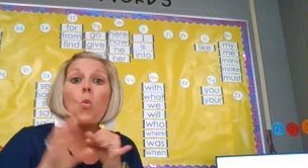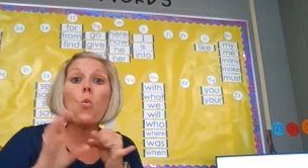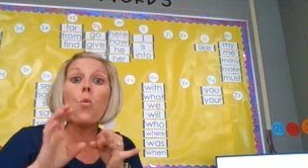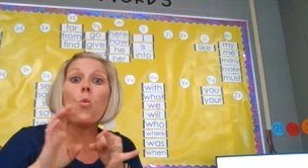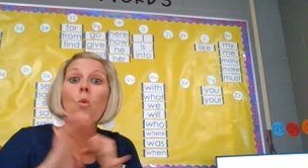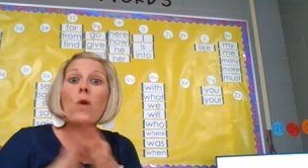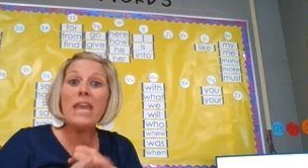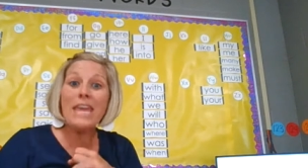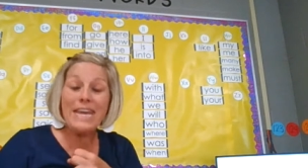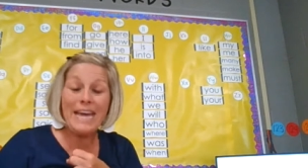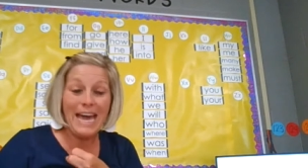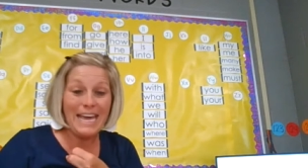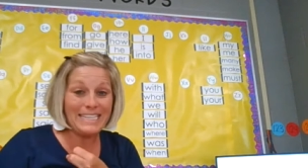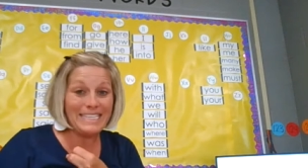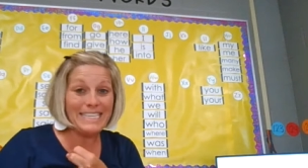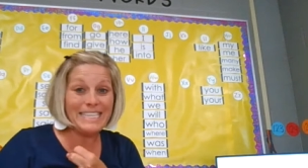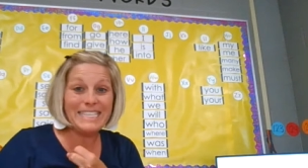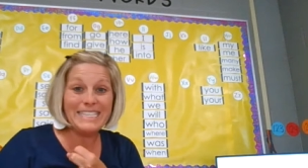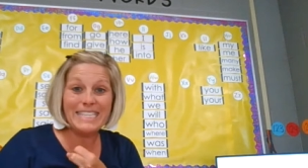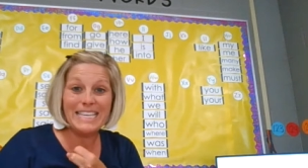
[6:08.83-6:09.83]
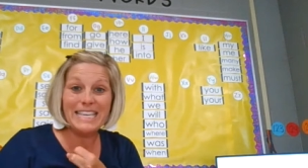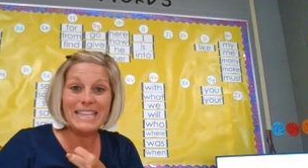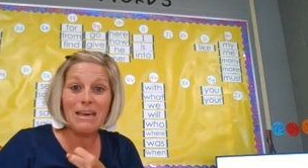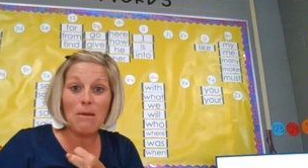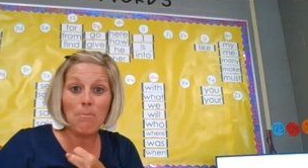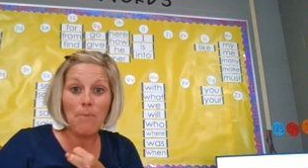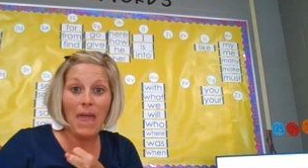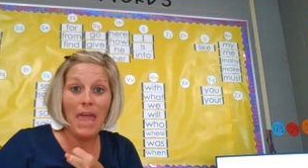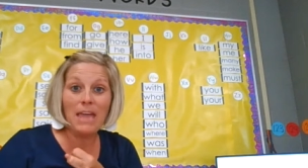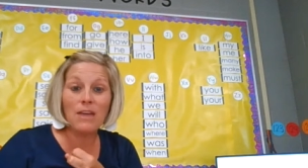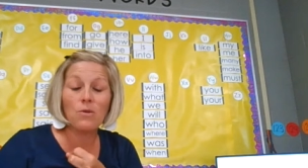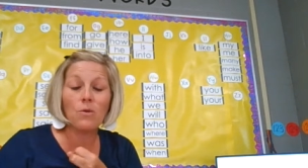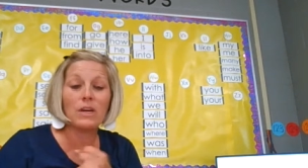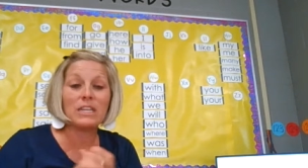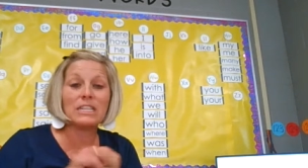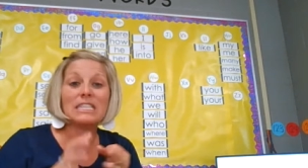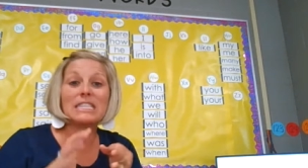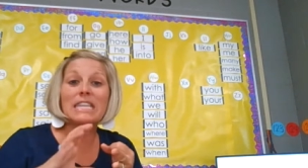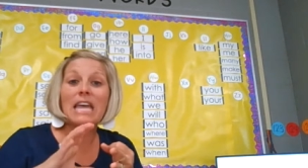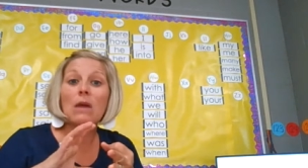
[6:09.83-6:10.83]
We got to see the
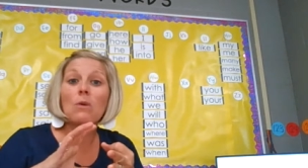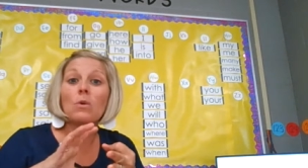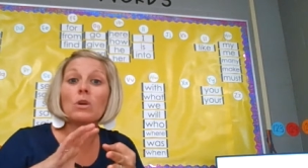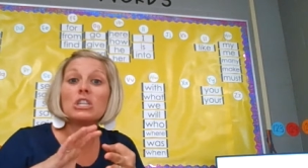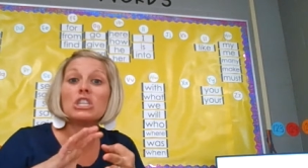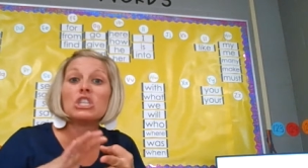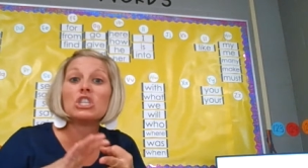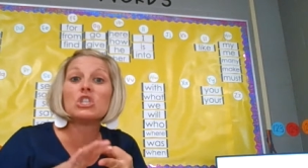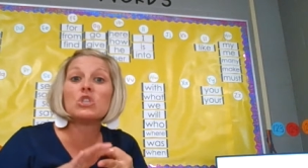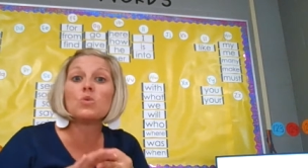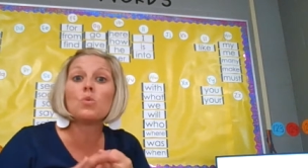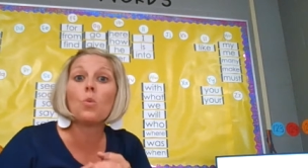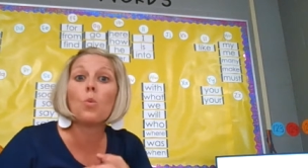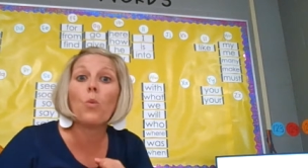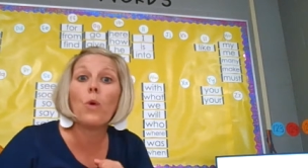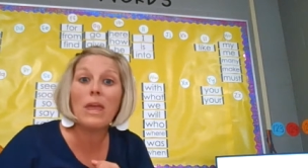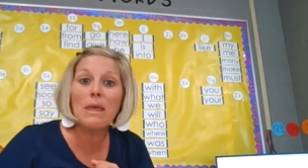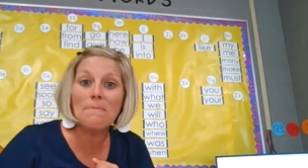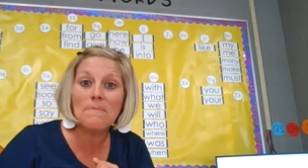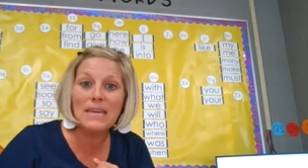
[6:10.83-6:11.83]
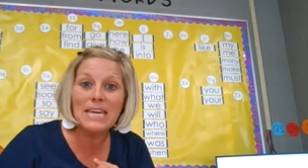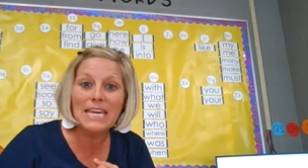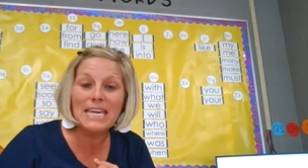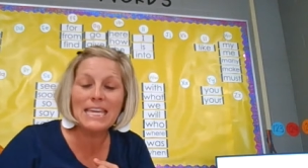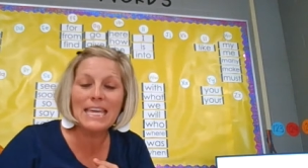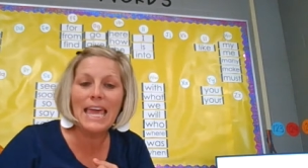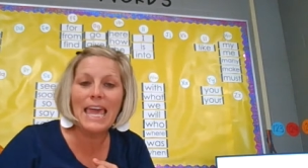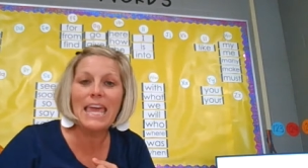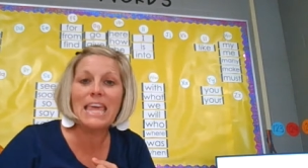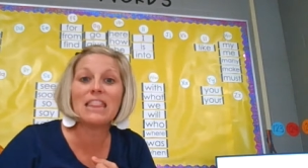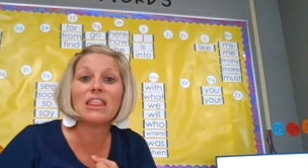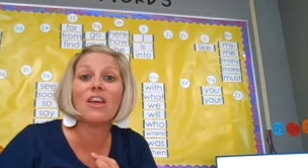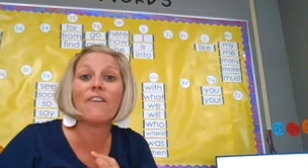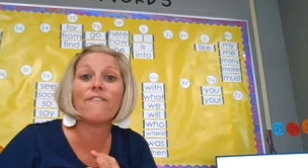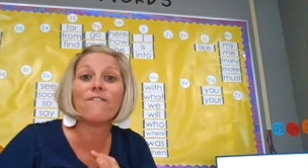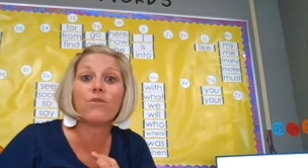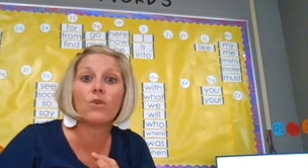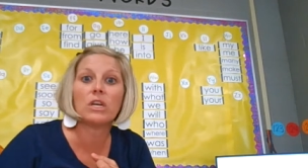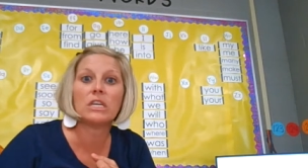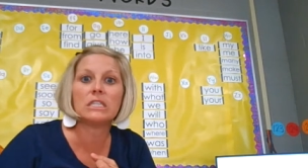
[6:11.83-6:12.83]
penguins. They were swimming in
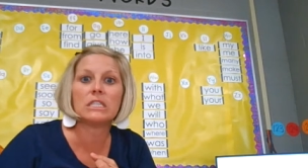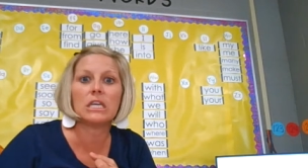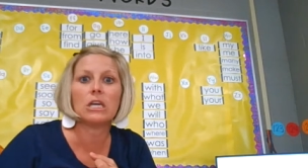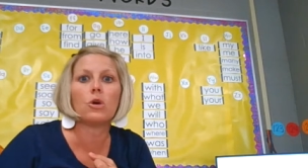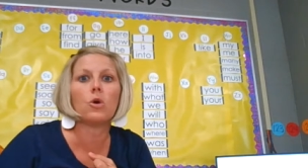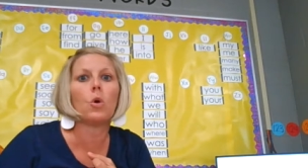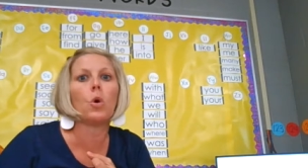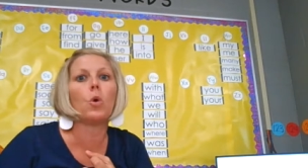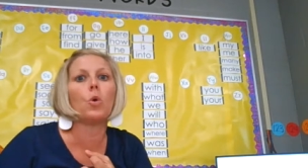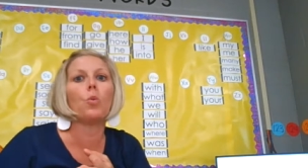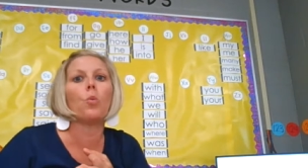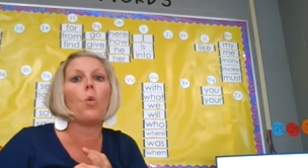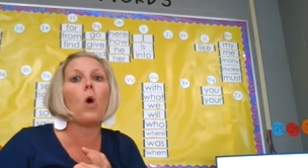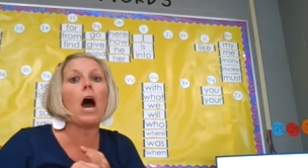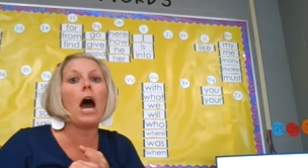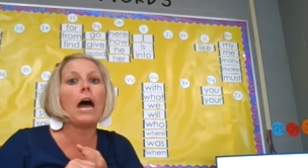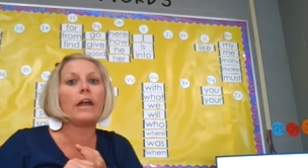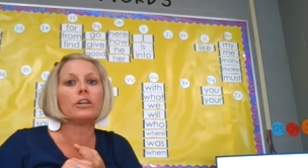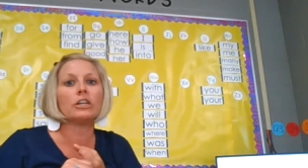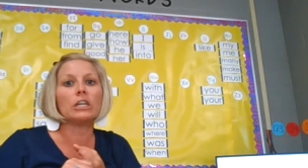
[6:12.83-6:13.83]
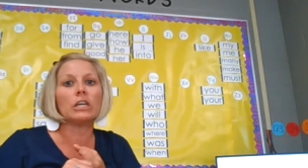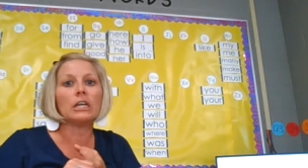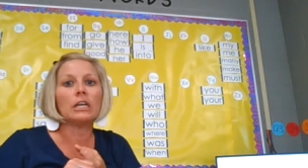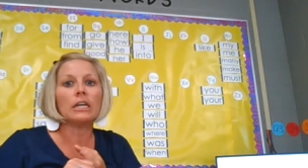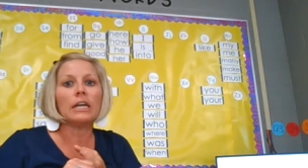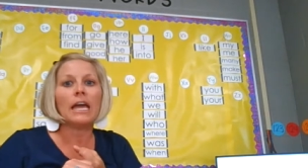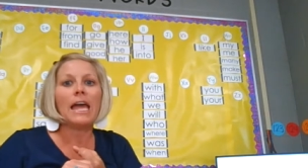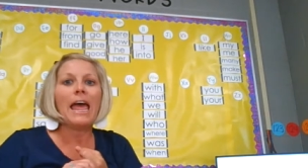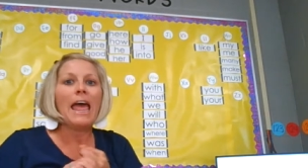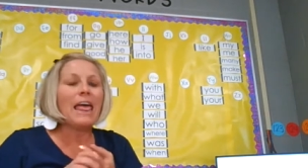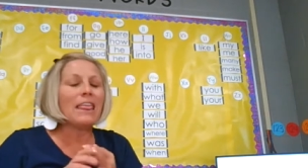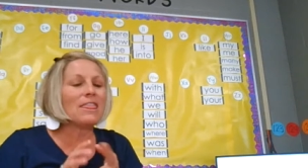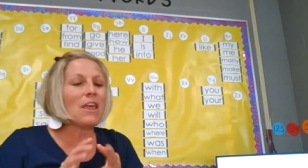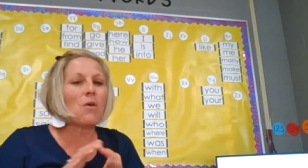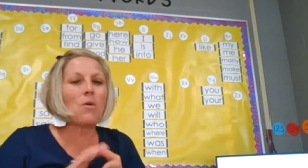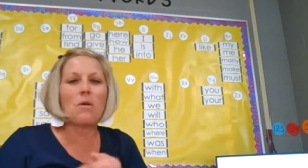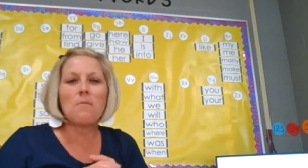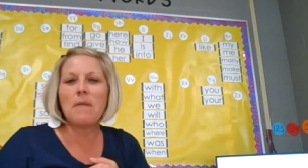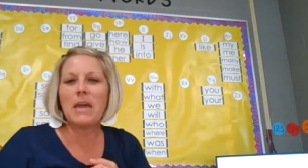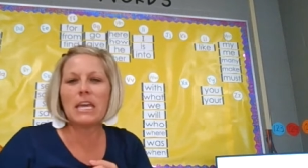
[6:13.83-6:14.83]
the freezing cold water.
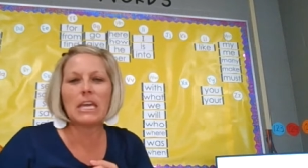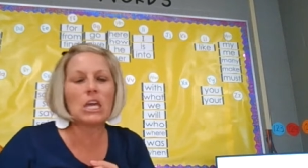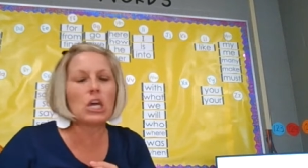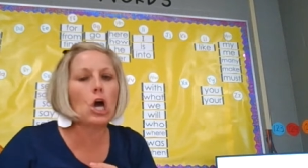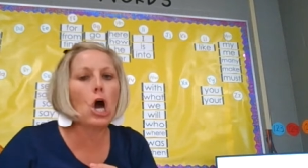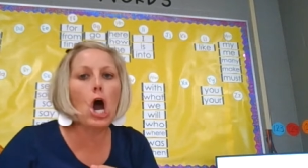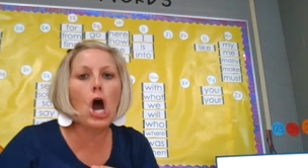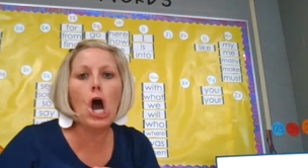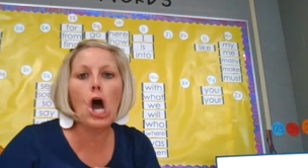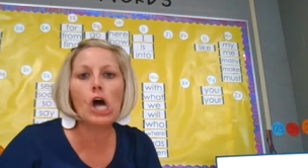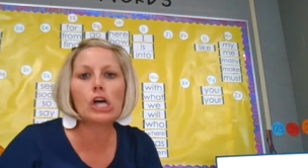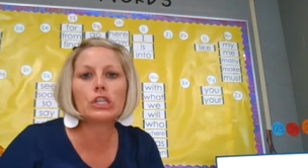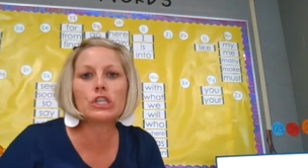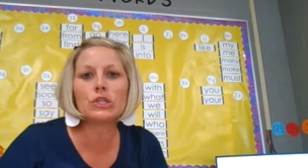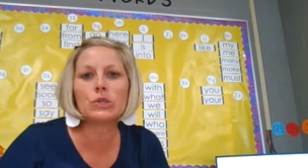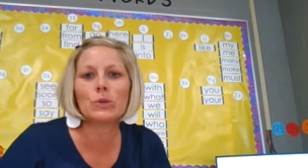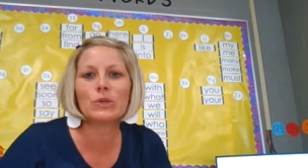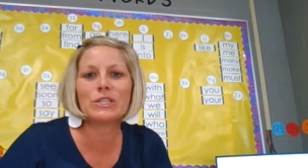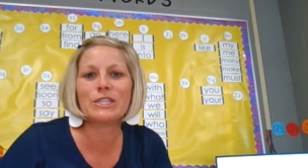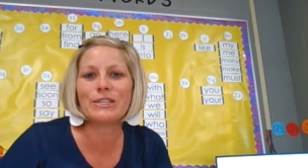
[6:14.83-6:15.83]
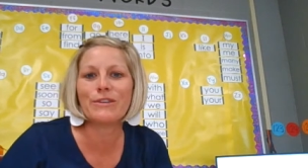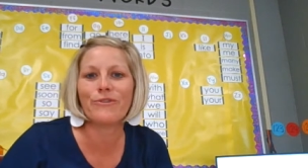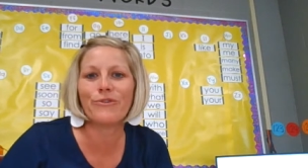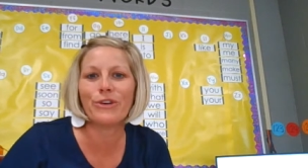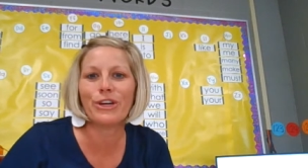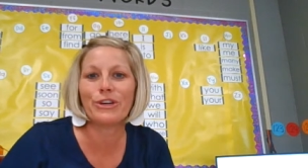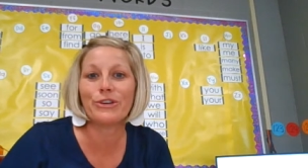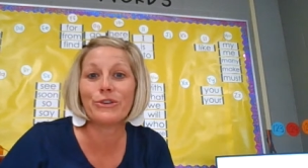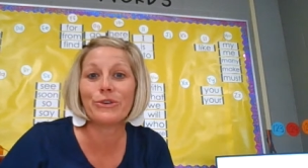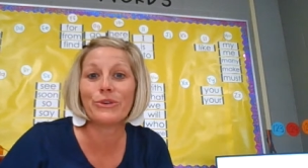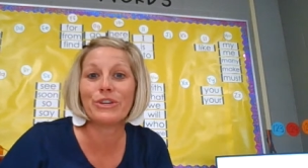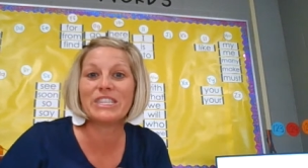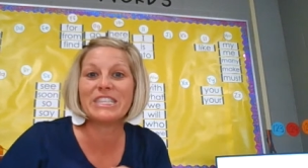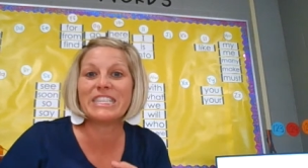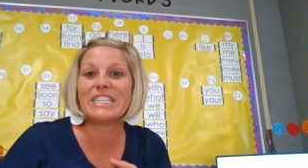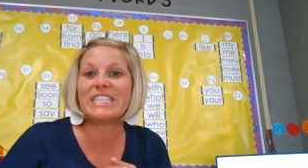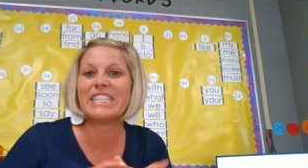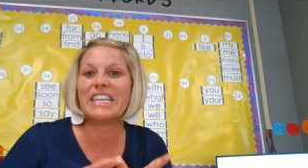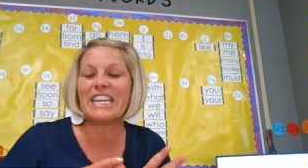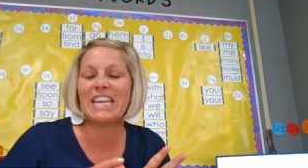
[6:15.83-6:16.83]
They were making all sorts of weird
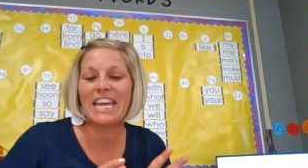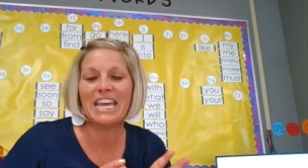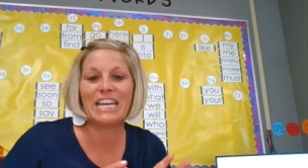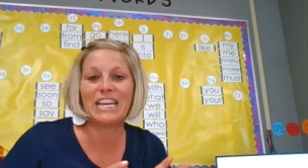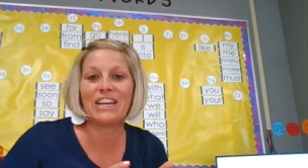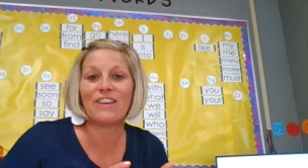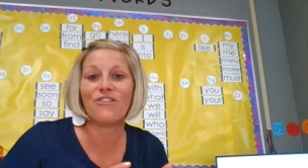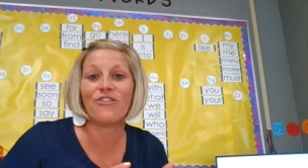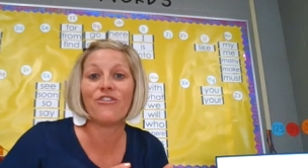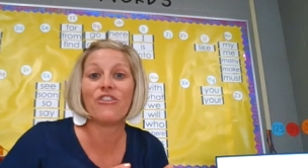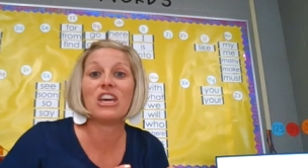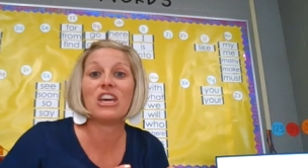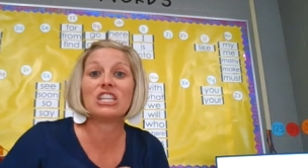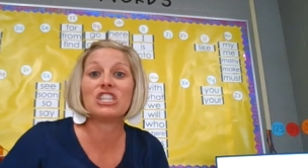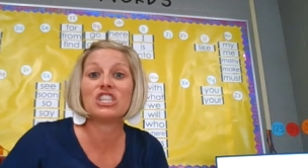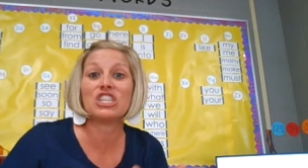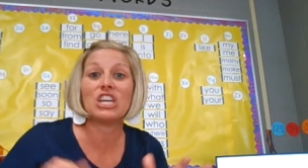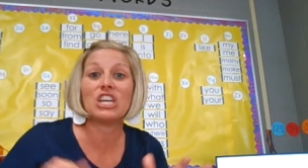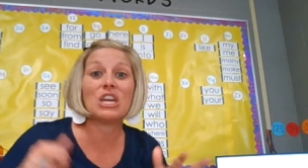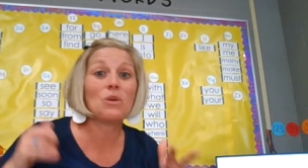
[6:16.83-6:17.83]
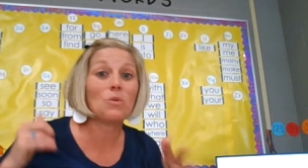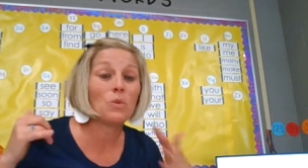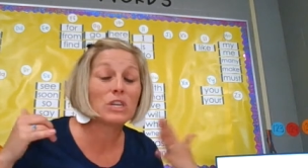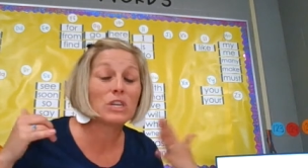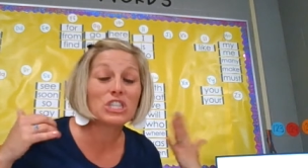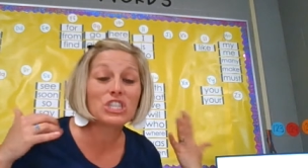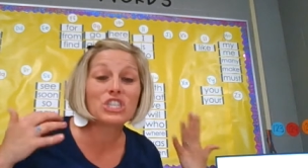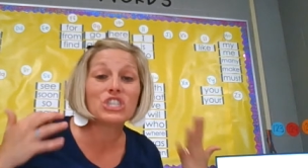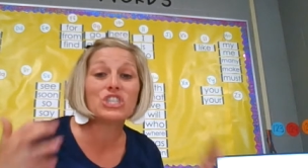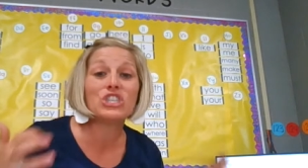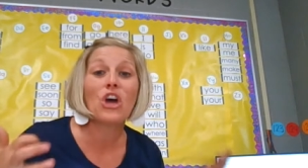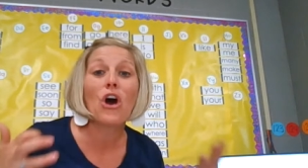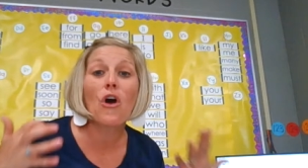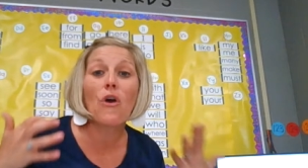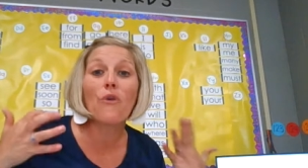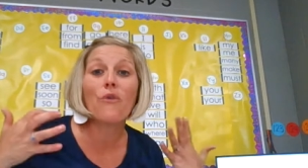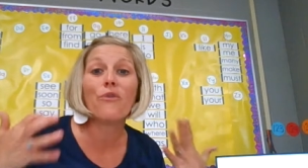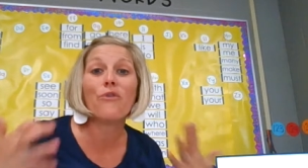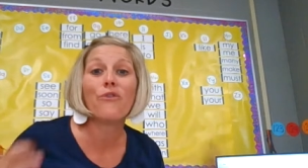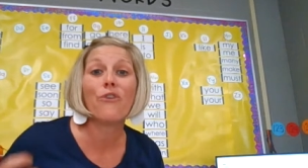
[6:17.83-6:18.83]
noises and eating fish. It was
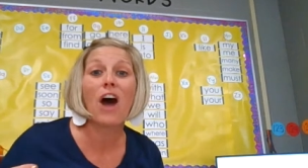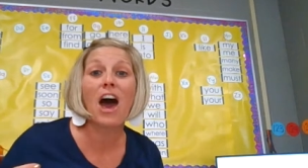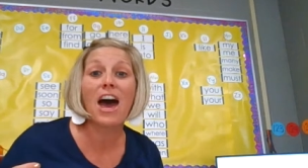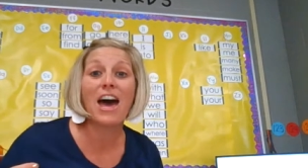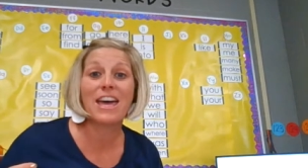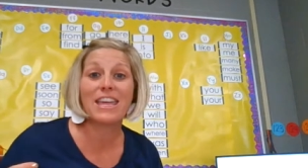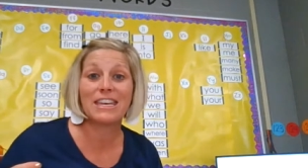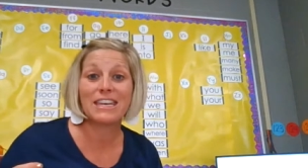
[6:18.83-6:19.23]
so fun.